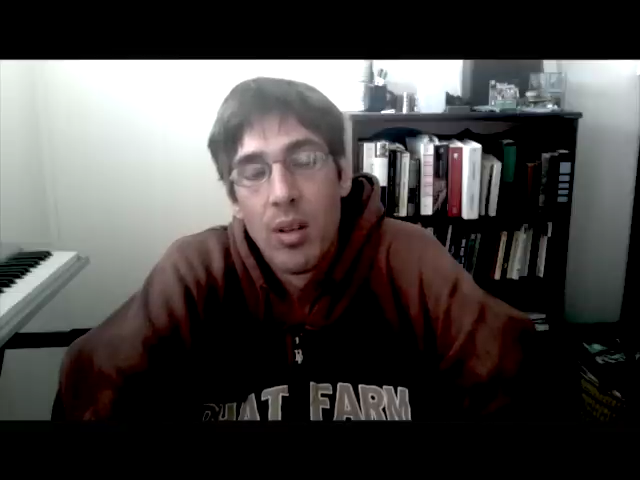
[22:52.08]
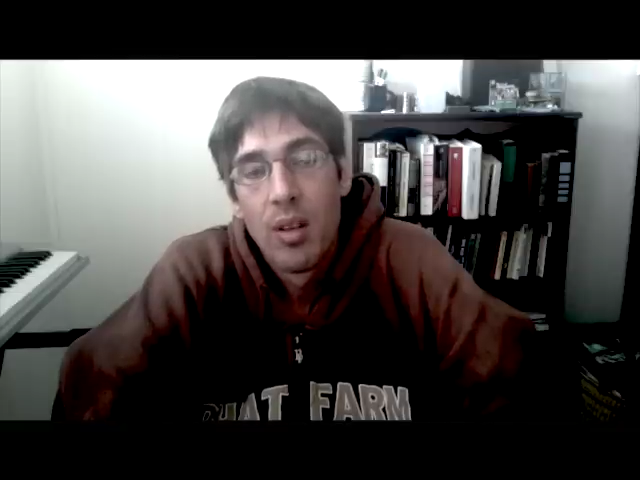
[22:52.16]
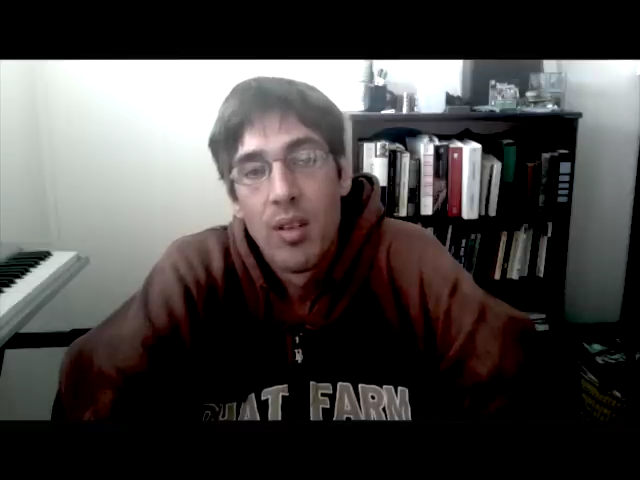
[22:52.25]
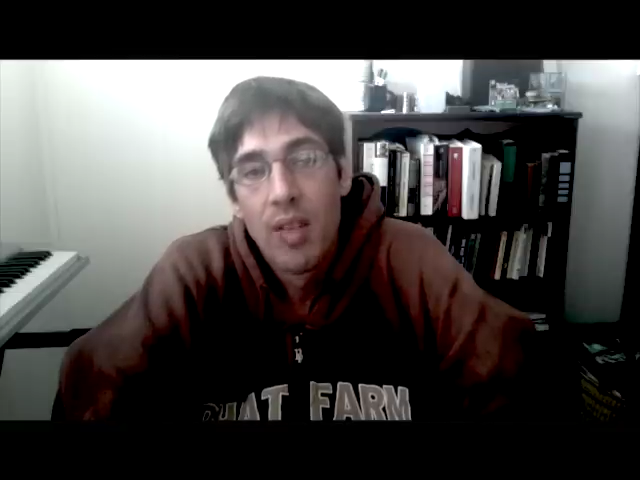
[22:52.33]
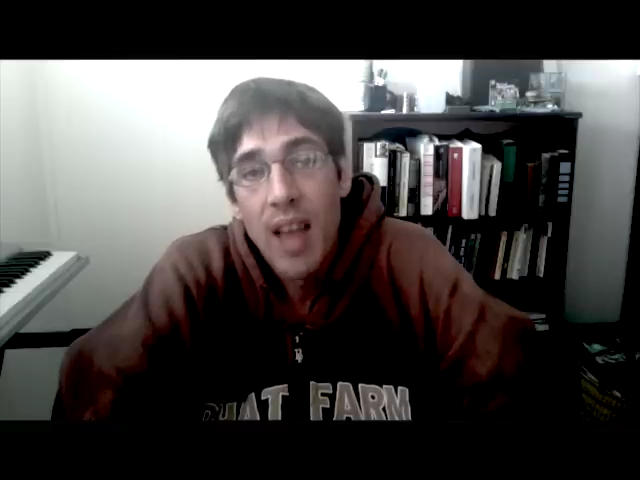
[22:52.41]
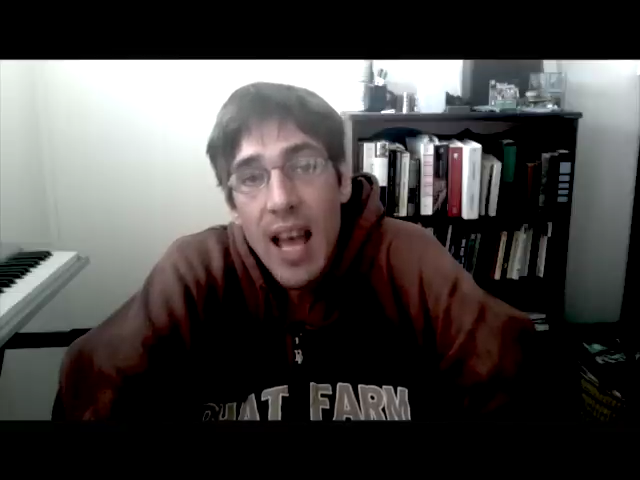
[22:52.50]

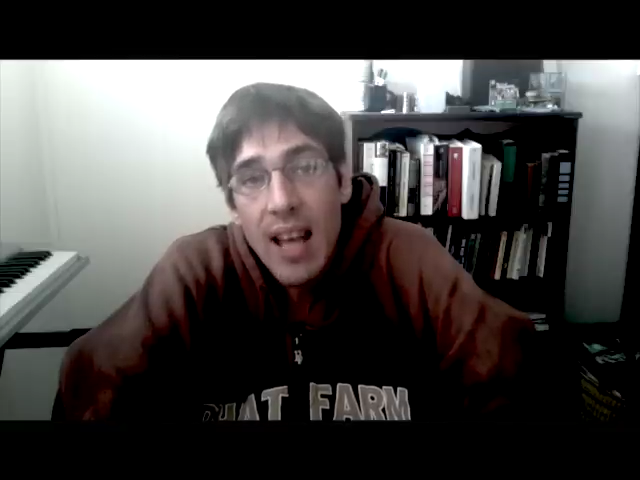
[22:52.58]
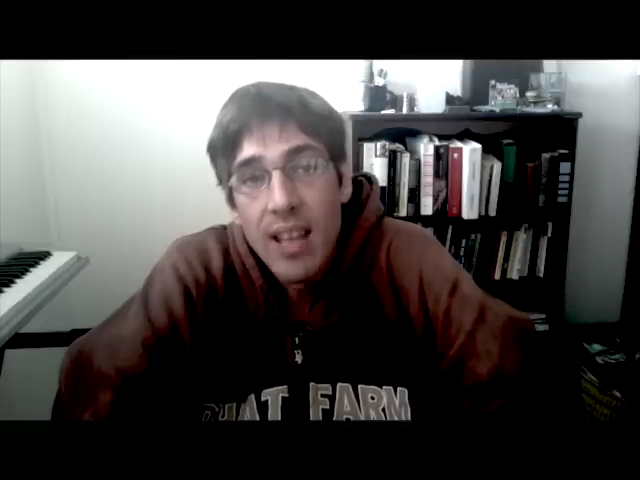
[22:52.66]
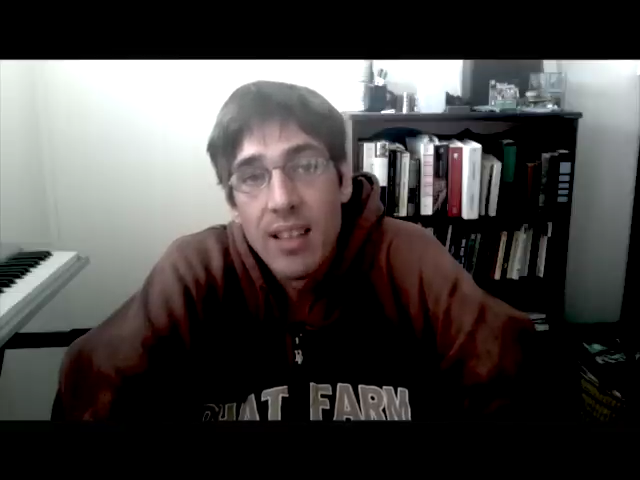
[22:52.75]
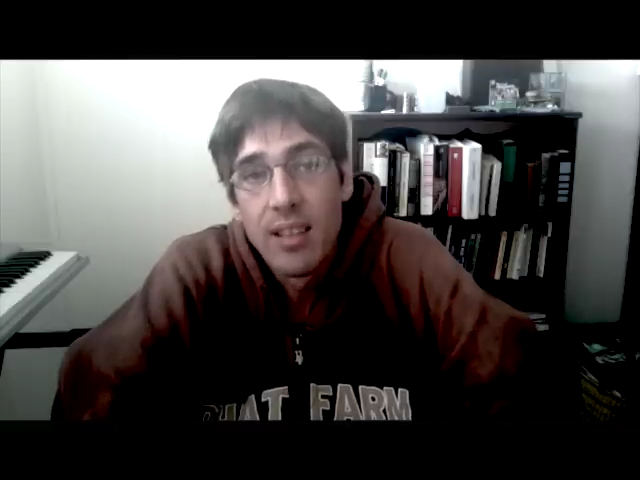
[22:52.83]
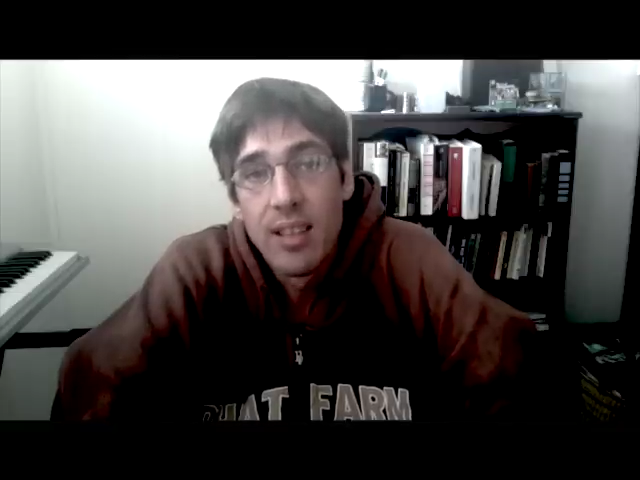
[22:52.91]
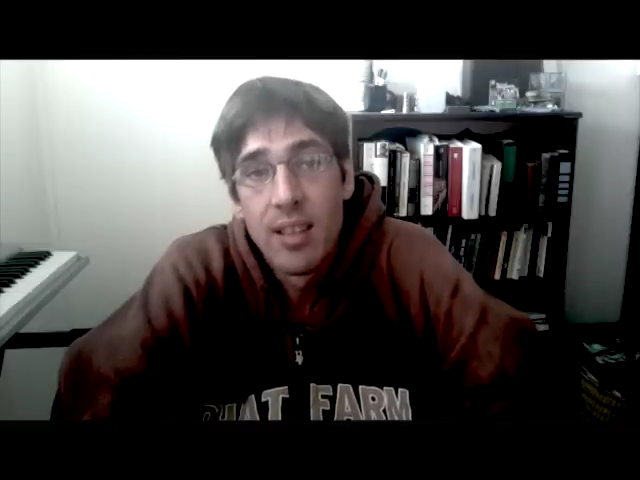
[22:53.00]
that
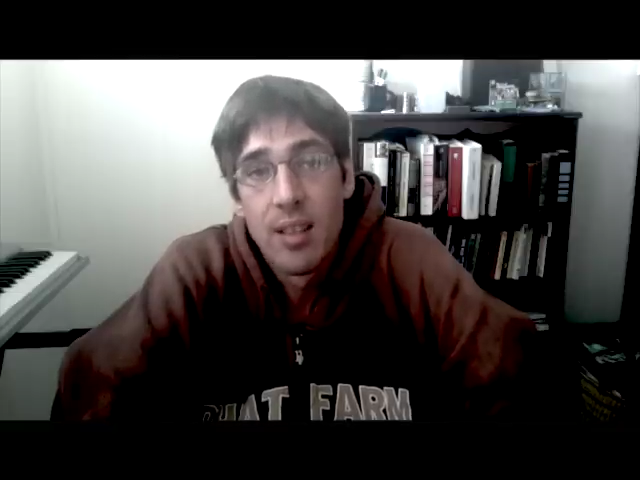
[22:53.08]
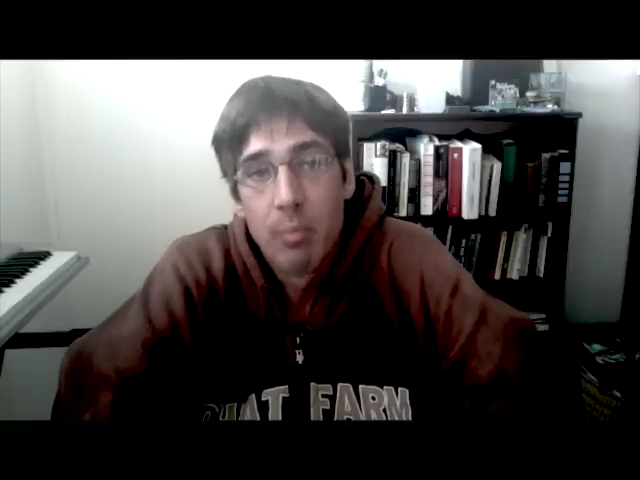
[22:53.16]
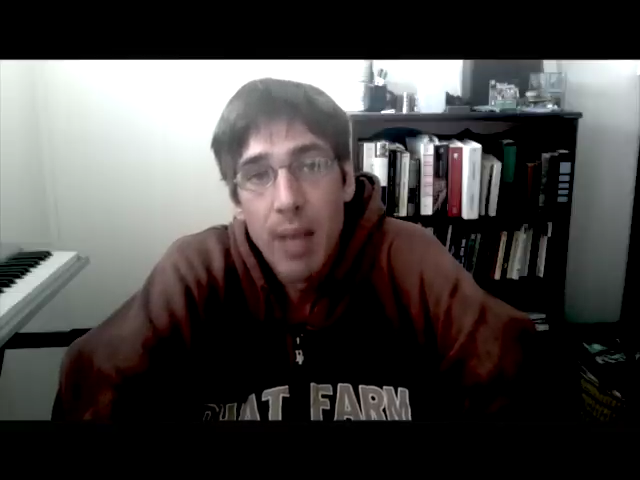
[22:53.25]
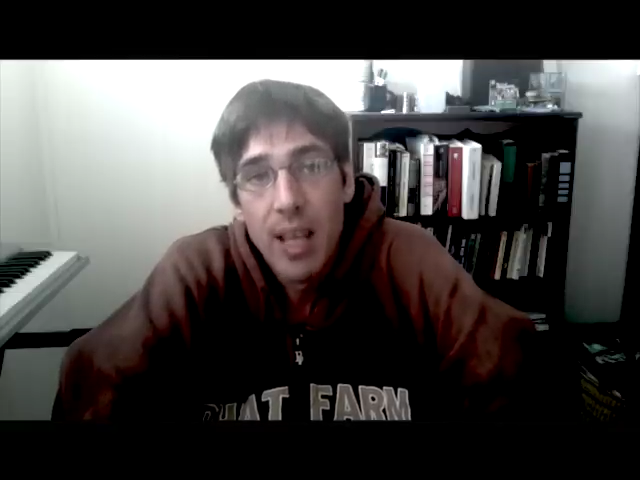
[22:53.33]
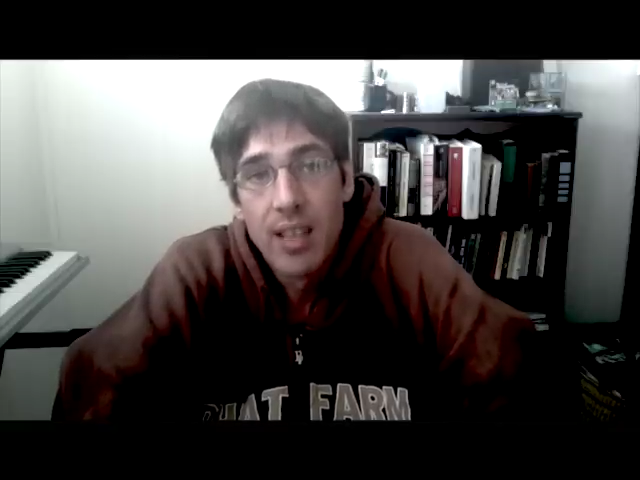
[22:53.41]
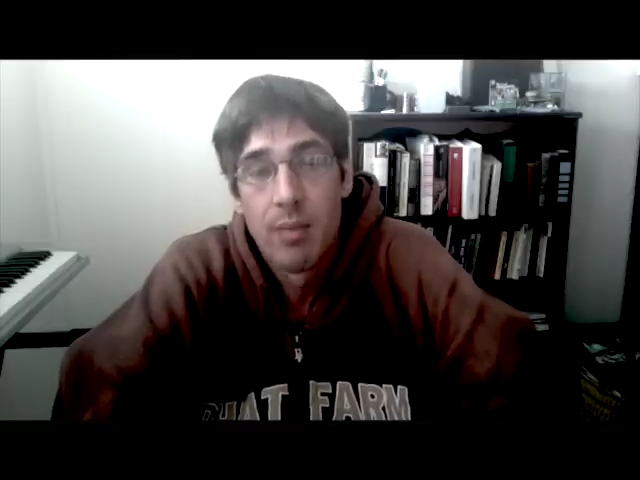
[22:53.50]
is the
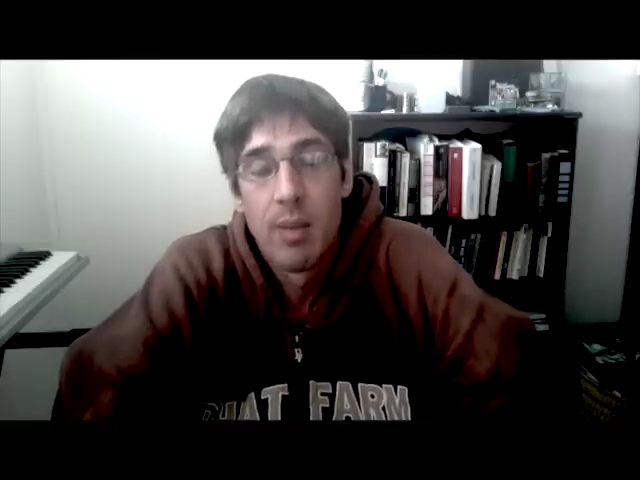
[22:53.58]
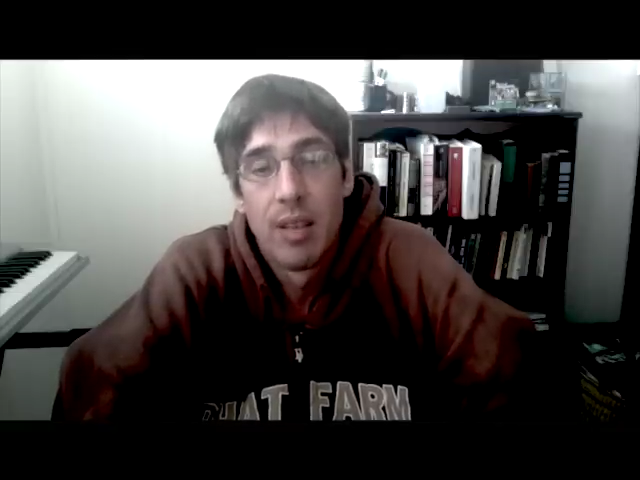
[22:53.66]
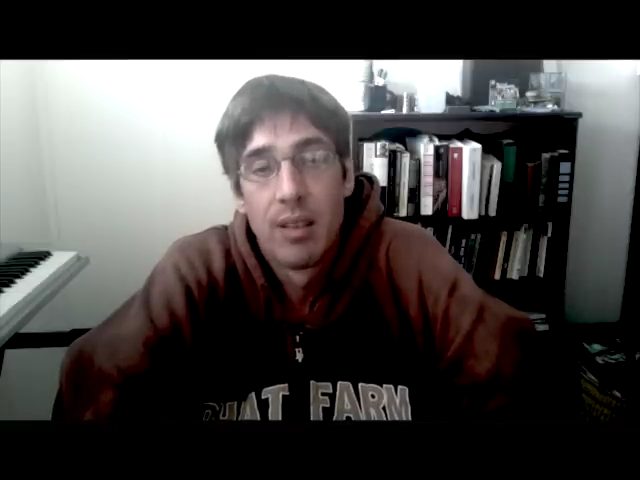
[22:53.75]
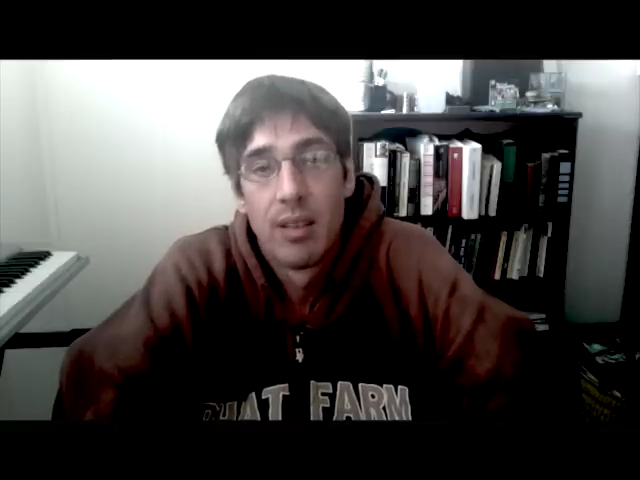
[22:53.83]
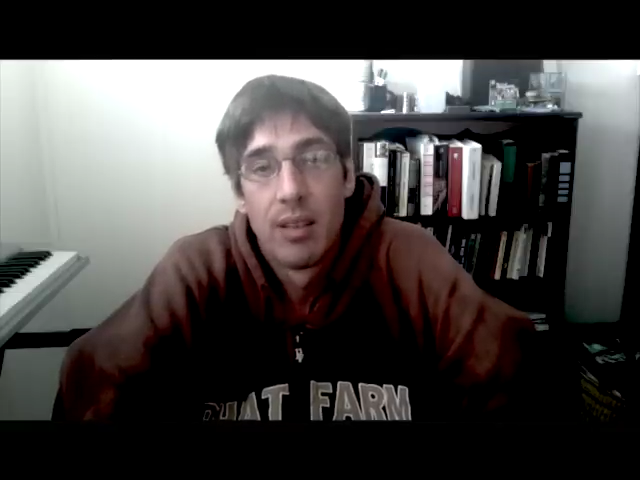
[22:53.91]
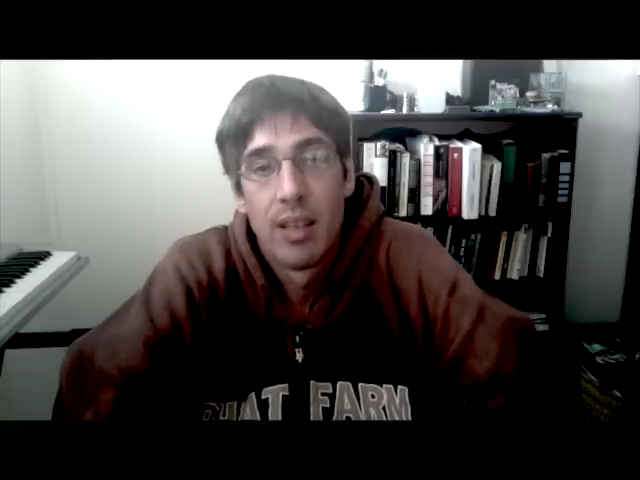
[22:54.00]
basement.